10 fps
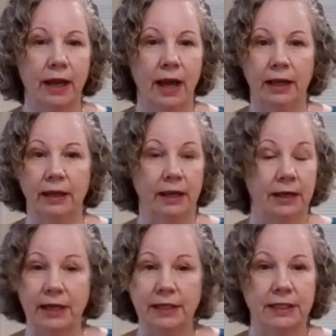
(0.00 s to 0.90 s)
and
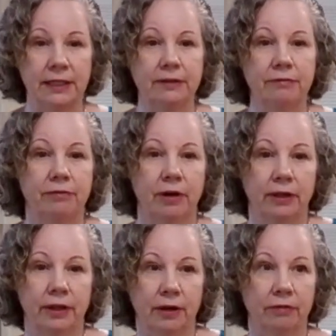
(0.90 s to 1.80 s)
I did, for,
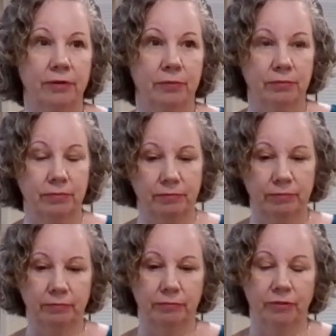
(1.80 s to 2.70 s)
you know, from
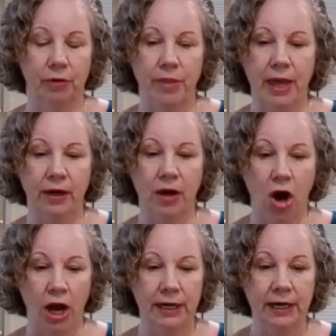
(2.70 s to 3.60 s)
from then
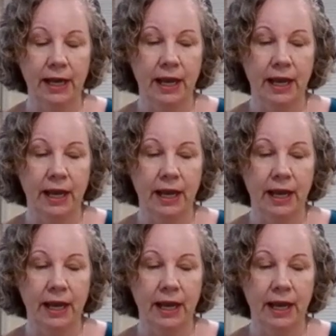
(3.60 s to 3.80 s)
on.